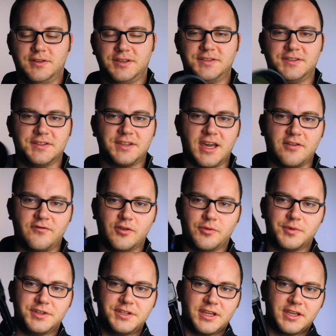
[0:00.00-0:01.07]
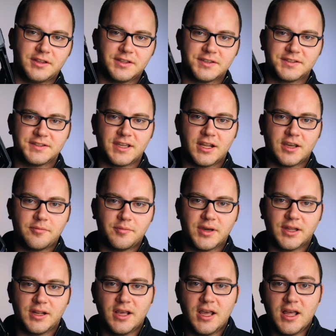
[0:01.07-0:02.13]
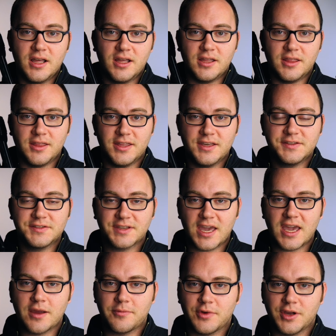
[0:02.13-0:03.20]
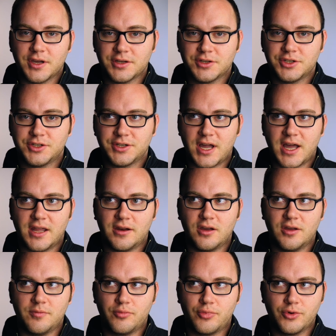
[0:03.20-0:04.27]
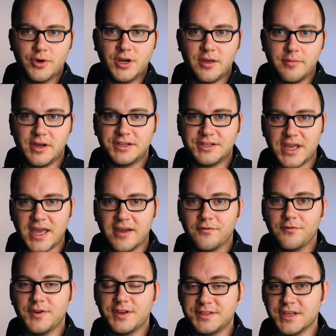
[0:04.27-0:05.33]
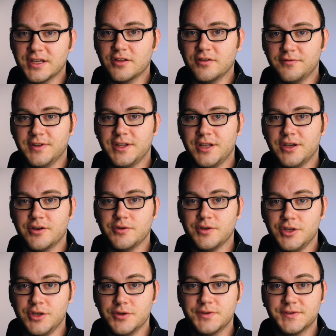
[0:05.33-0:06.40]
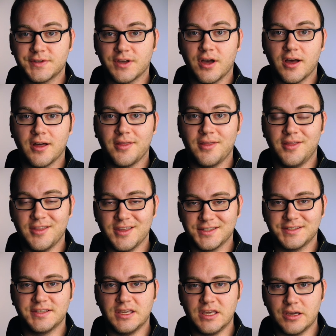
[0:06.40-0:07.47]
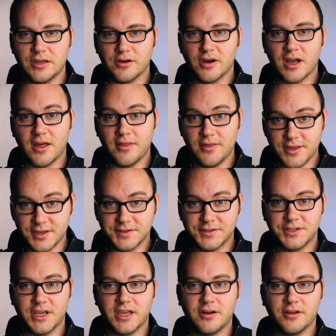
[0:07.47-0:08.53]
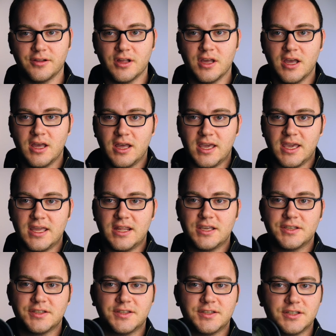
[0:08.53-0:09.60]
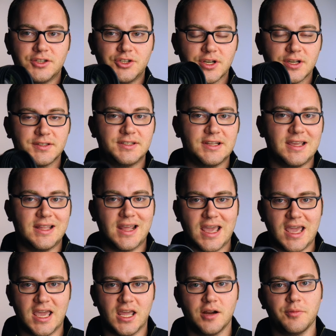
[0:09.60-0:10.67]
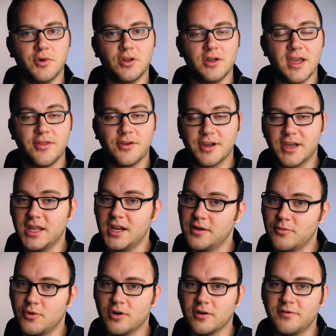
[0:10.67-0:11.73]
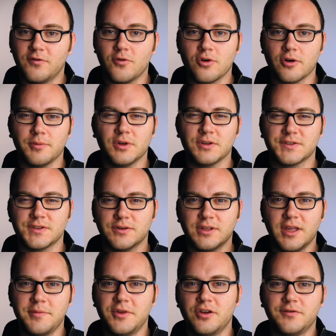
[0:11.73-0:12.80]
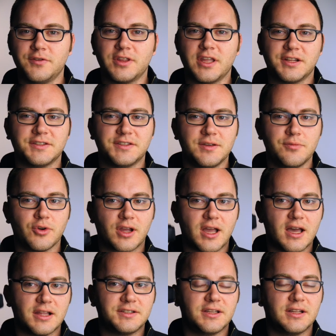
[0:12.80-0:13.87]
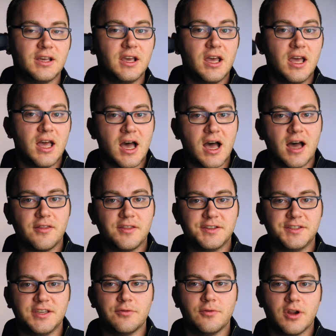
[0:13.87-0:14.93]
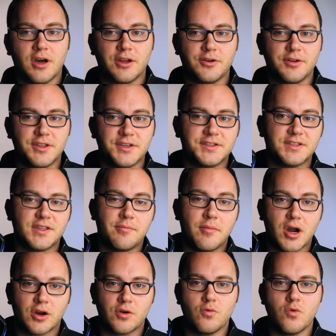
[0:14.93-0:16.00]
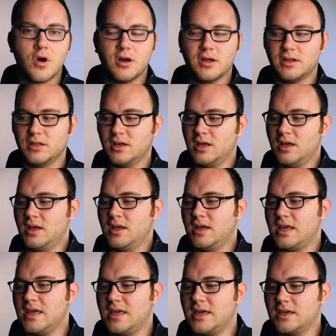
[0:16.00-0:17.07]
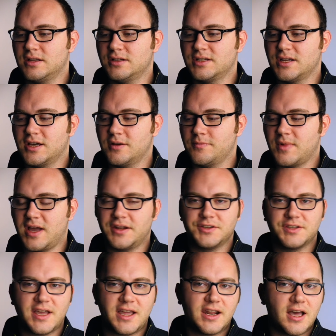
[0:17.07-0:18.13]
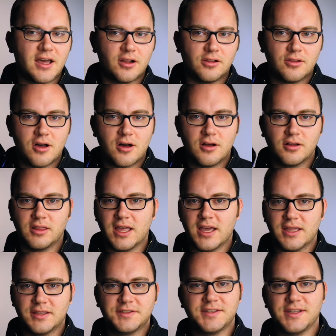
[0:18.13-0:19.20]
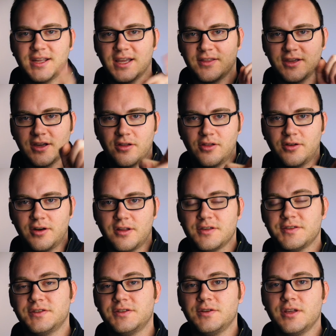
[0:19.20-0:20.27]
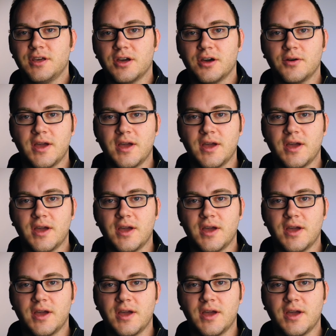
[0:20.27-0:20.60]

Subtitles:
this is kind of a ridiculous setup, but this camera shot pretty much every single video you saw this year on this channel. It is just an animal, and they're getting more affordable. So let me know if you'd like to see more content on the C100. This is the Mark I, and I just had it on a long lens sitting on the other end of the studio,